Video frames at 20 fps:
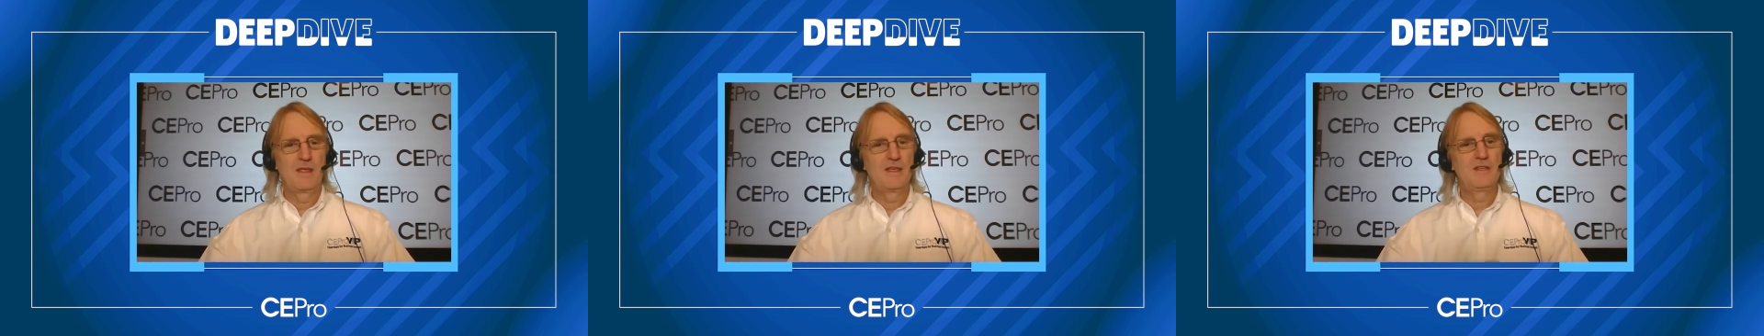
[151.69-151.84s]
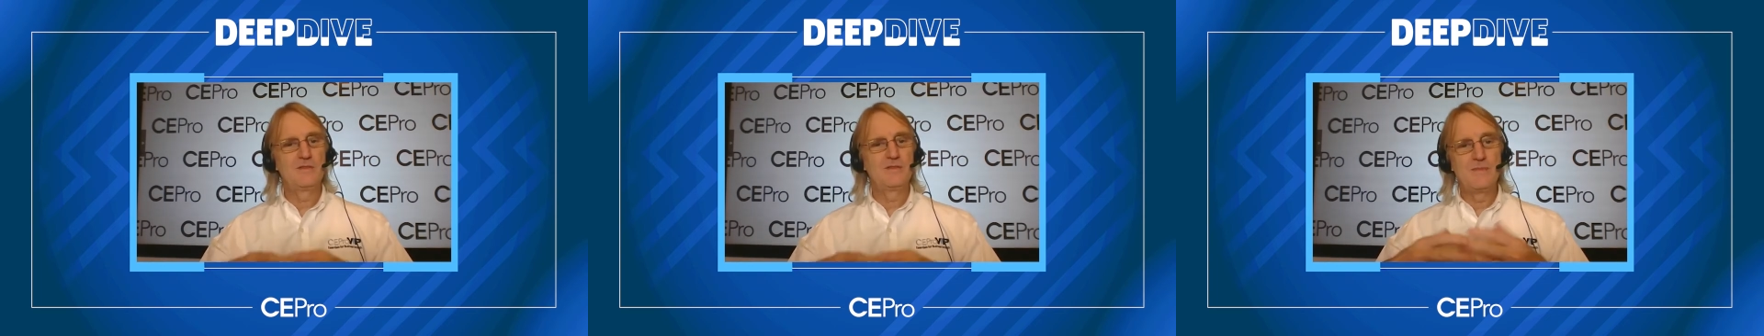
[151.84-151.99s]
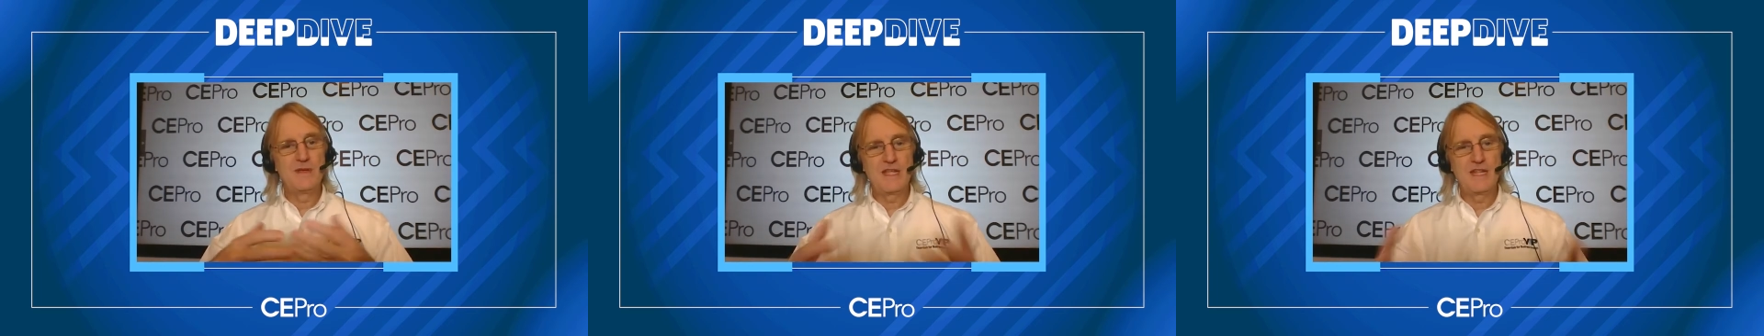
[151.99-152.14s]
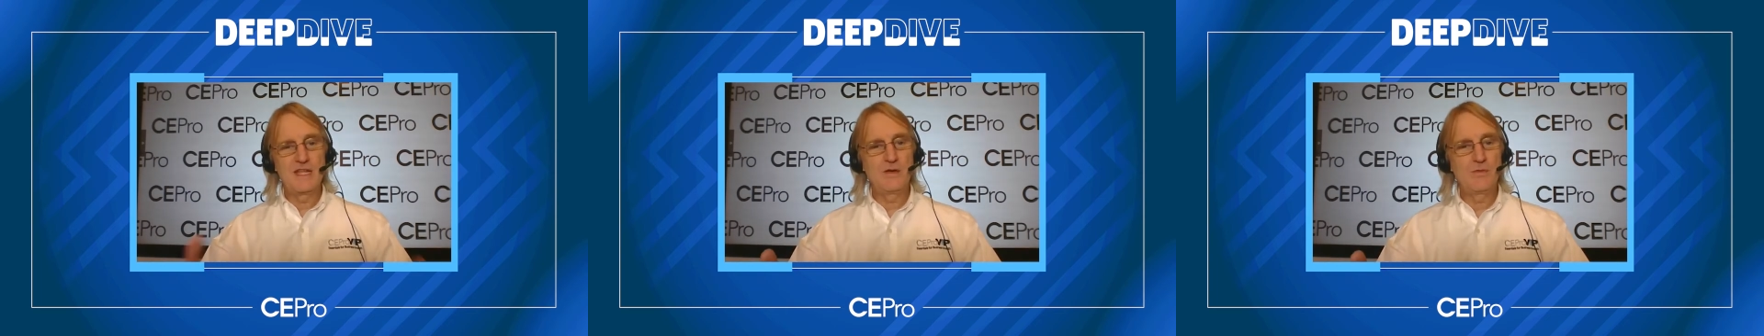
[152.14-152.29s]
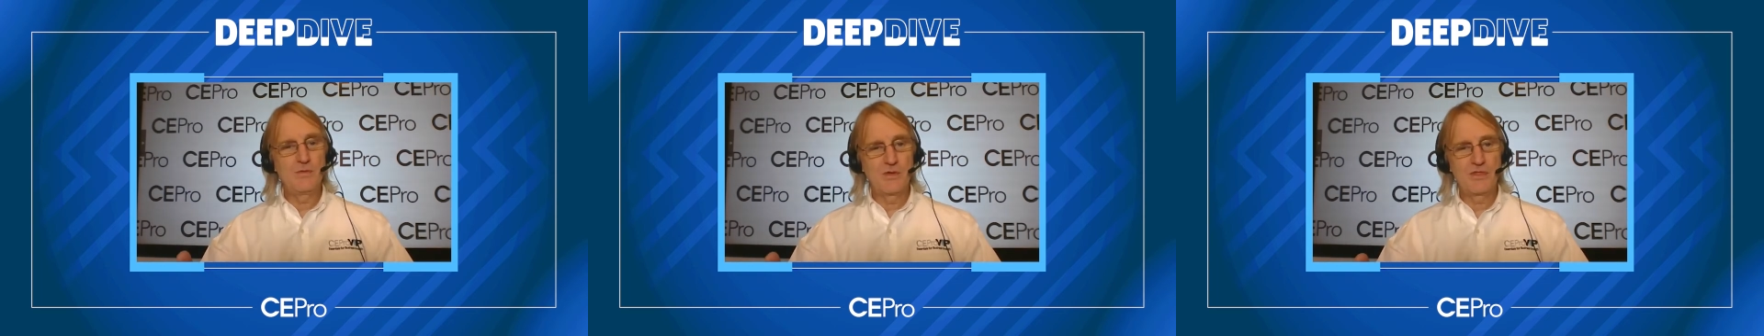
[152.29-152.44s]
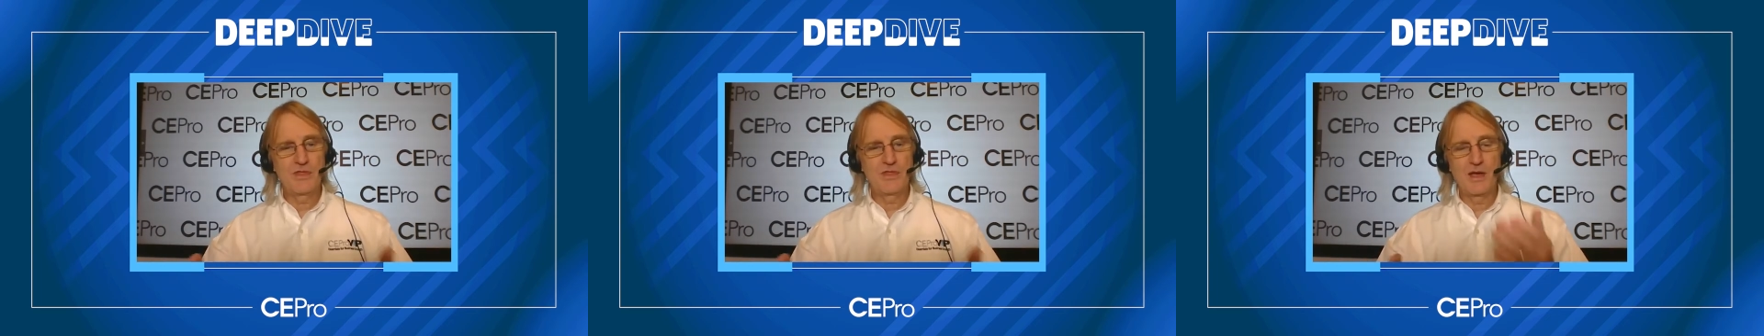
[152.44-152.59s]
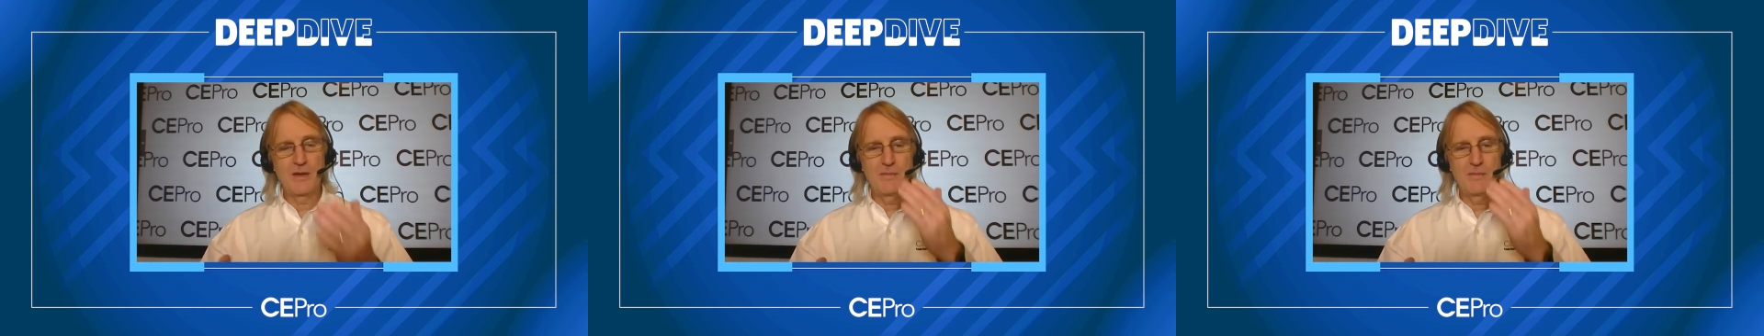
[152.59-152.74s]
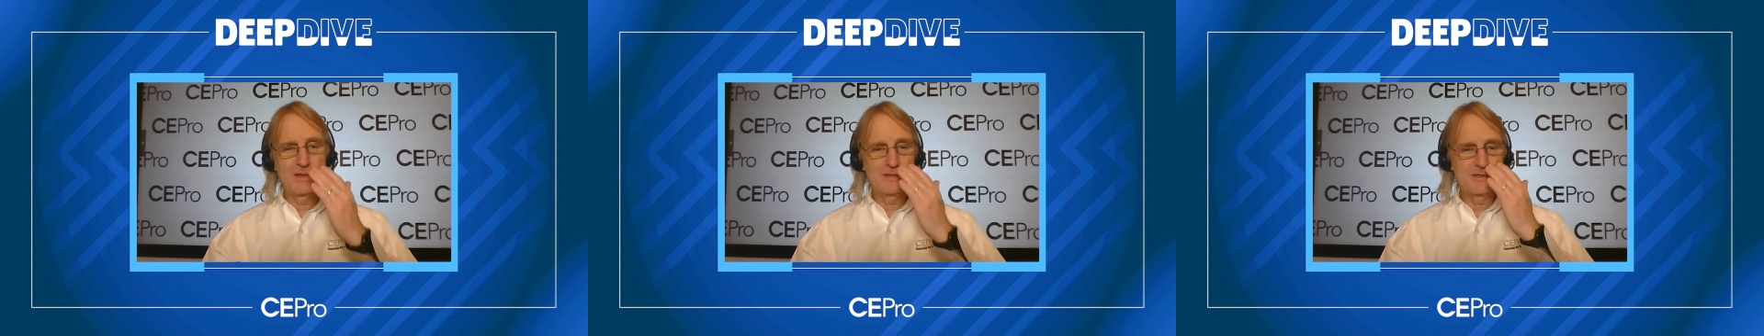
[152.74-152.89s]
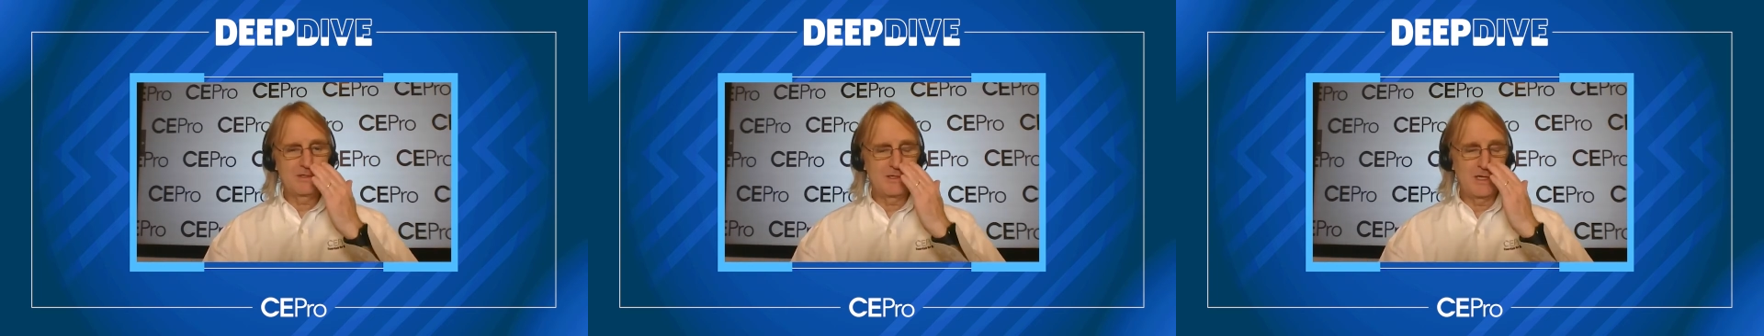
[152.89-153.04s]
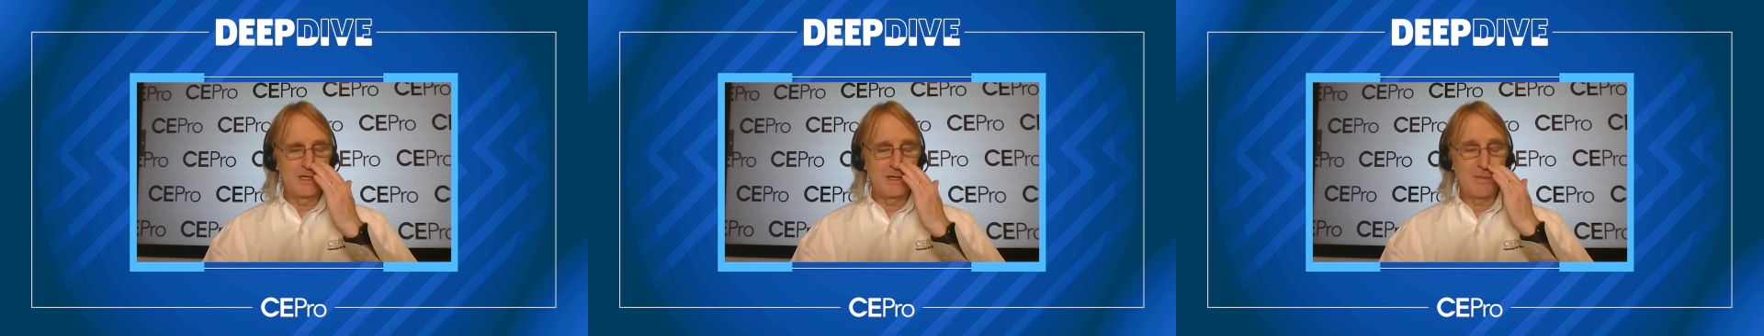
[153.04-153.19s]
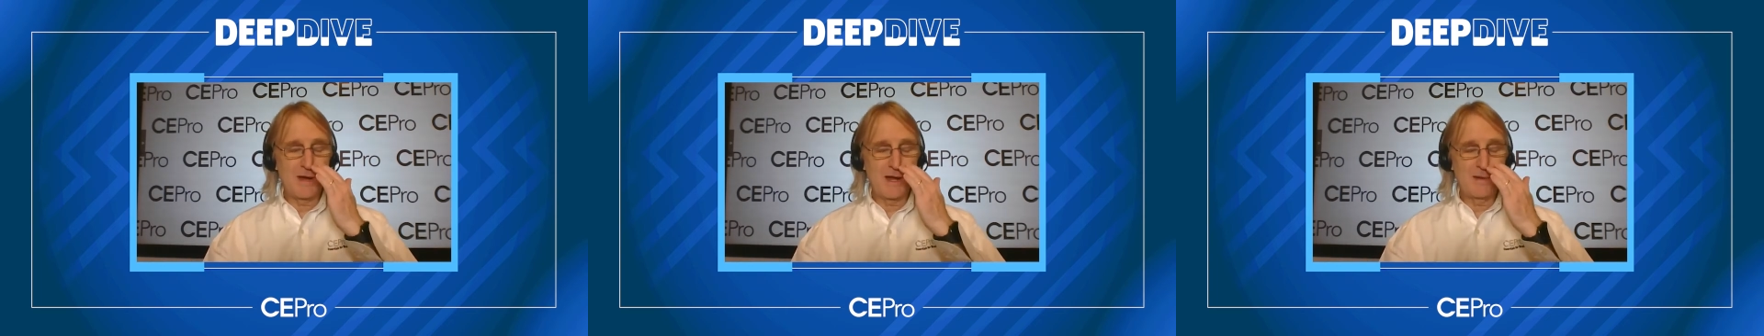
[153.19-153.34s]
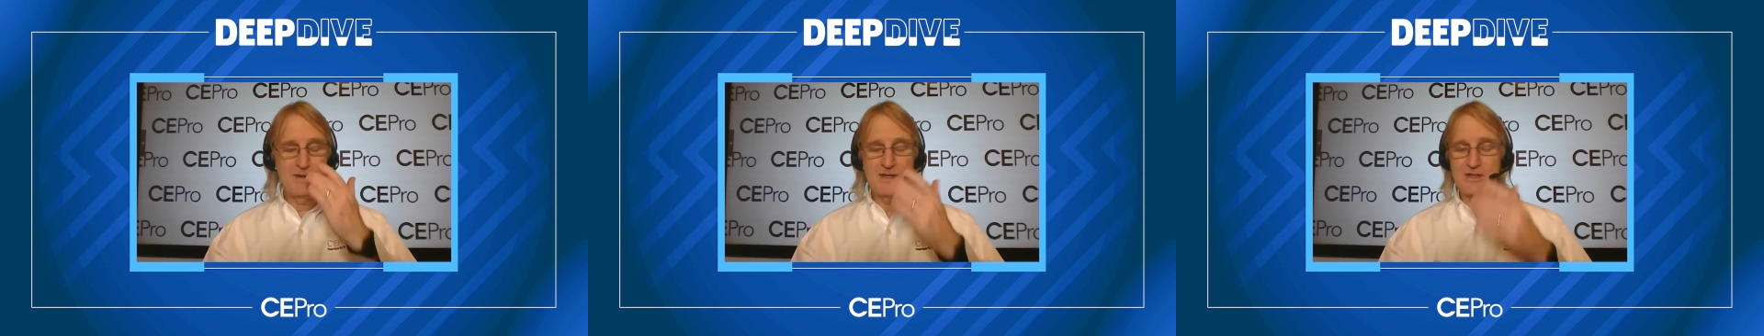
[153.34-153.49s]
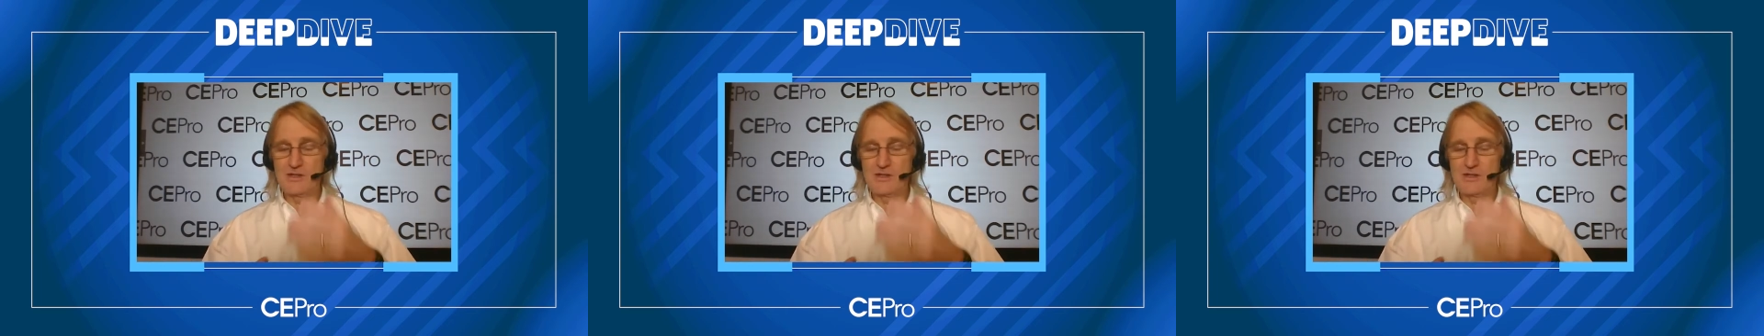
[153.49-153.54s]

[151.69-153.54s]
He's meeting with them. He might